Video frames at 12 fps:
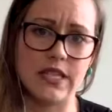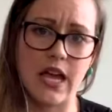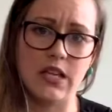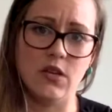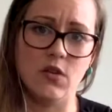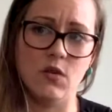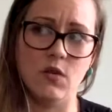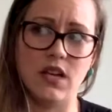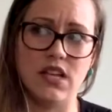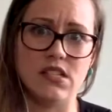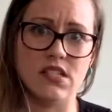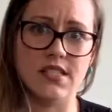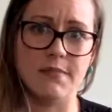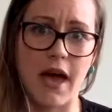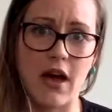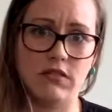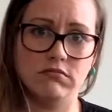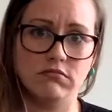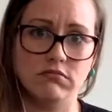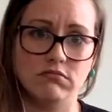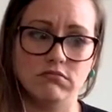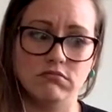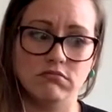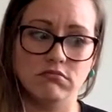that you can smell.
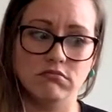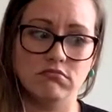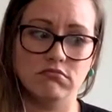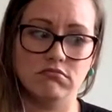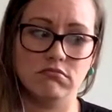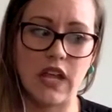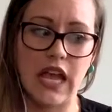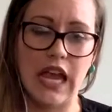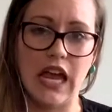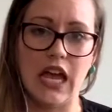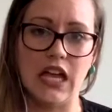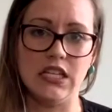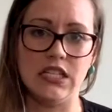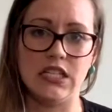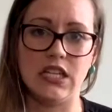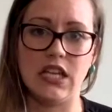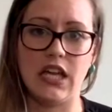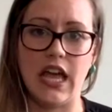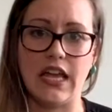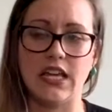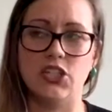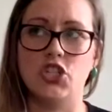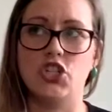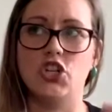And like,
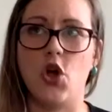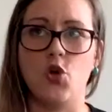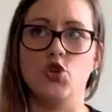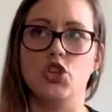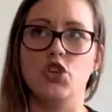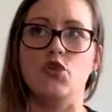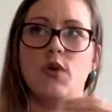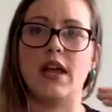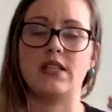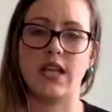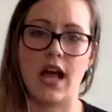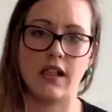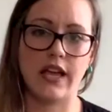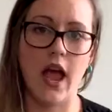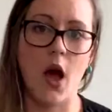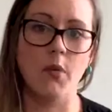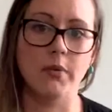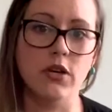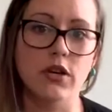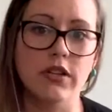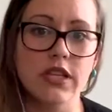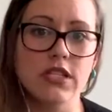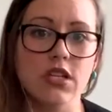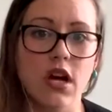it just shows you exactly how pure
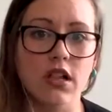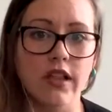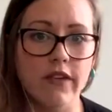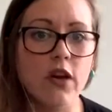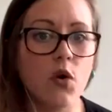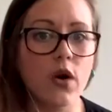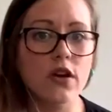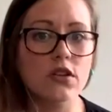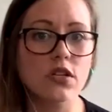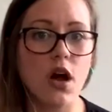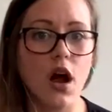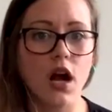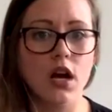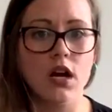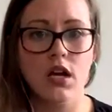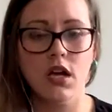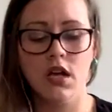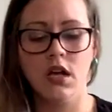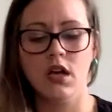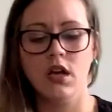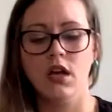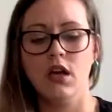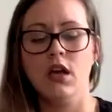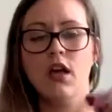these Young Living oils are.
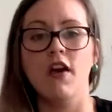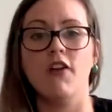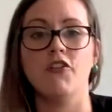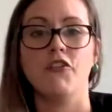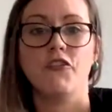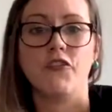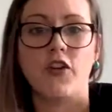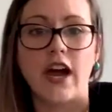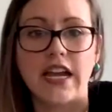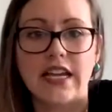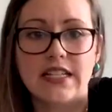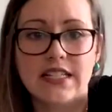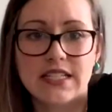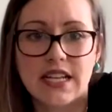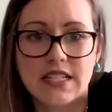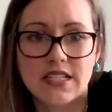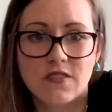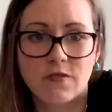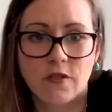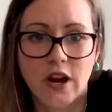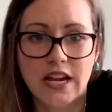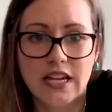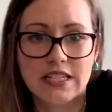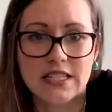Frankincense,
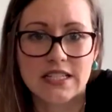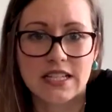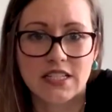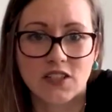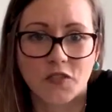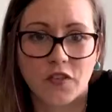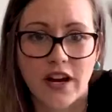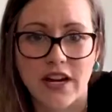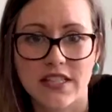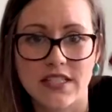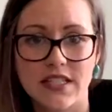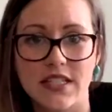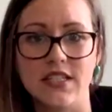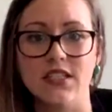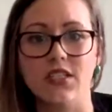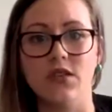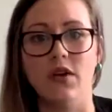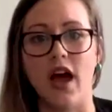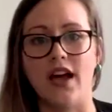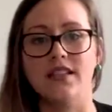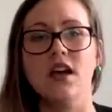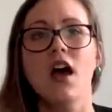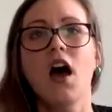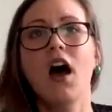frankincense, frankincense. You guys,